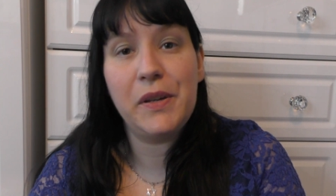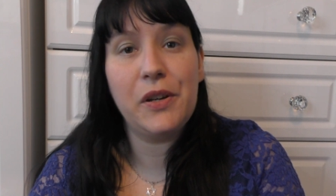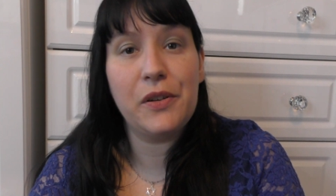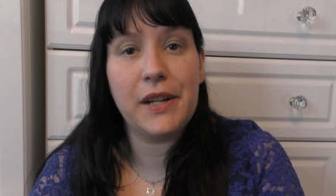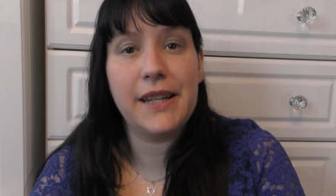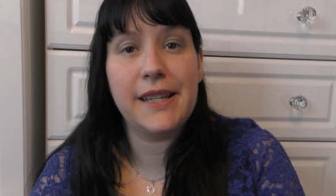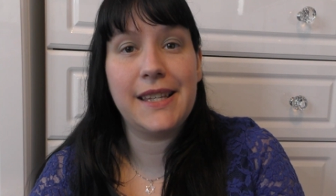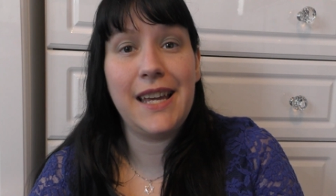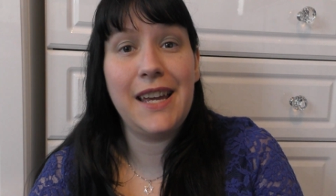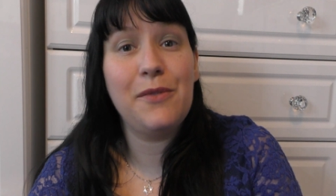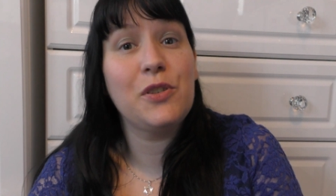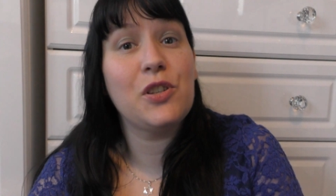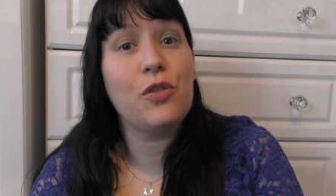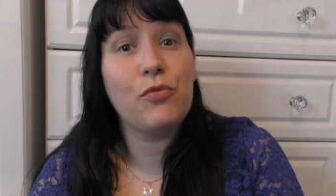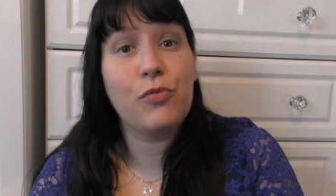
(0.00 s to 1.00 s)
be honest it
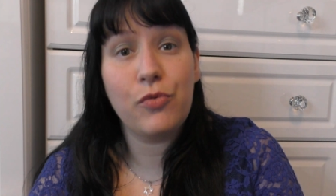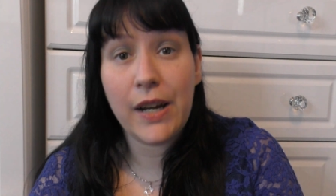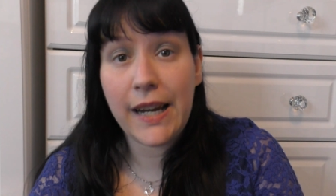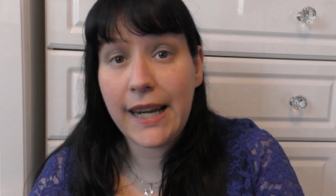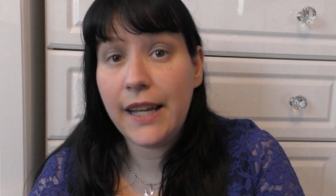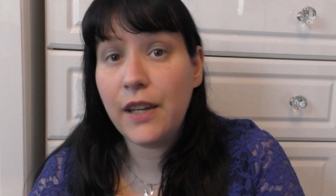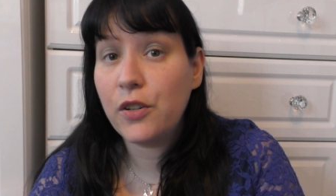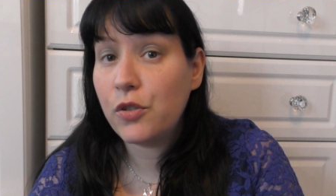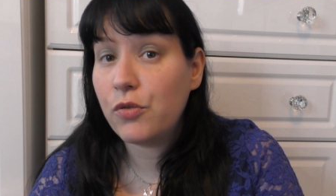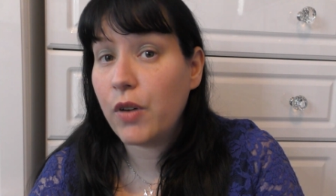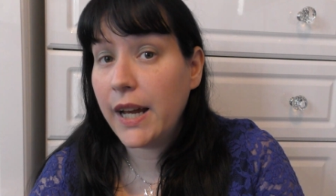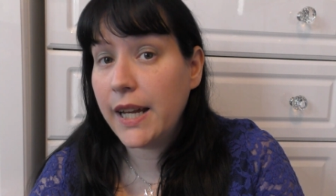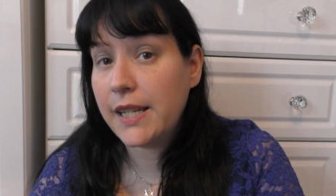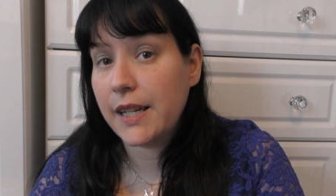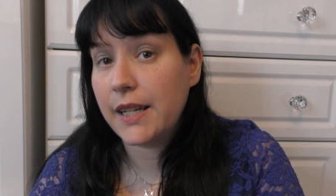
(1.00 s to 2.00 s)
was a really good
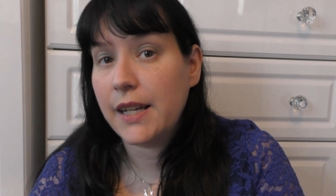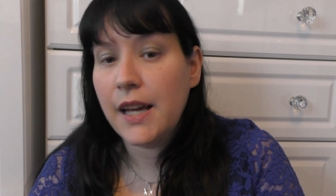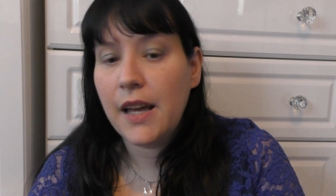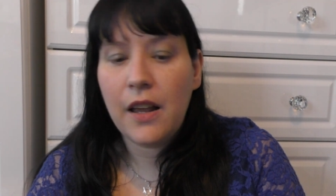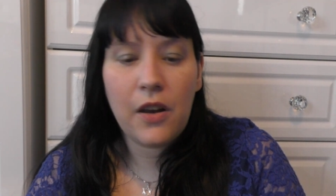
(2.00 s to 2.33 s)
reading